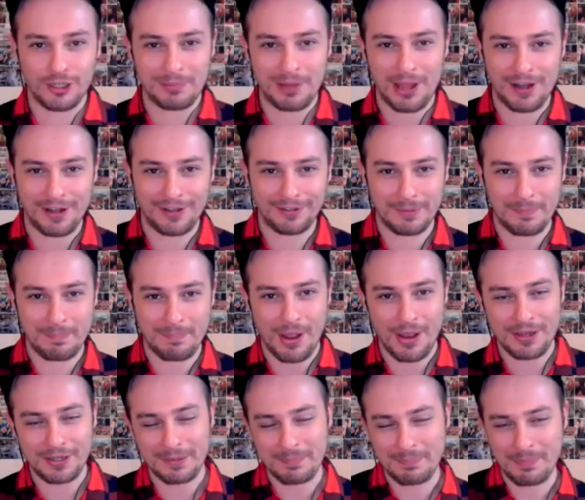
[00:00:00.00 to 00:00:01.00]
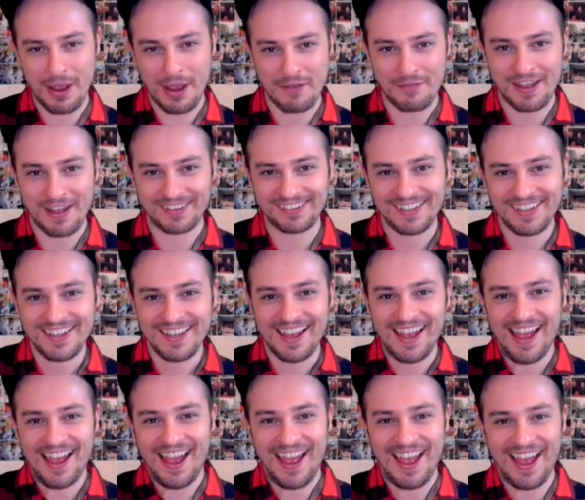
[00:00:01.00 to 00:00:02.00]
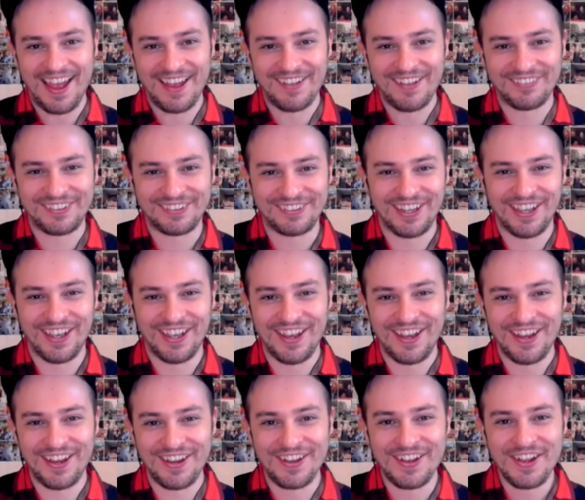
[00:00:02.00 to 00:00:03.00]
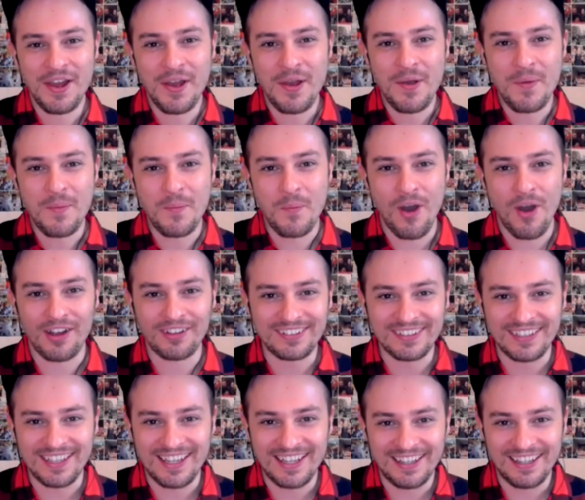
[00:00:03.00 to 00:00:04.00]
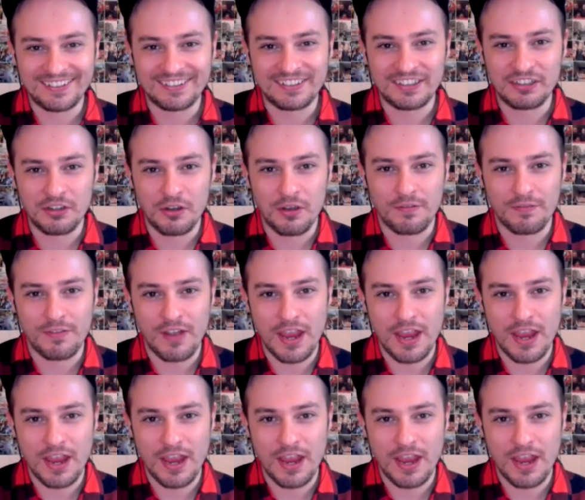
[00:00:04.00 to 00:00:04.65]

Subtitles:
tube line is a bike. Perfect. yeah. So what is your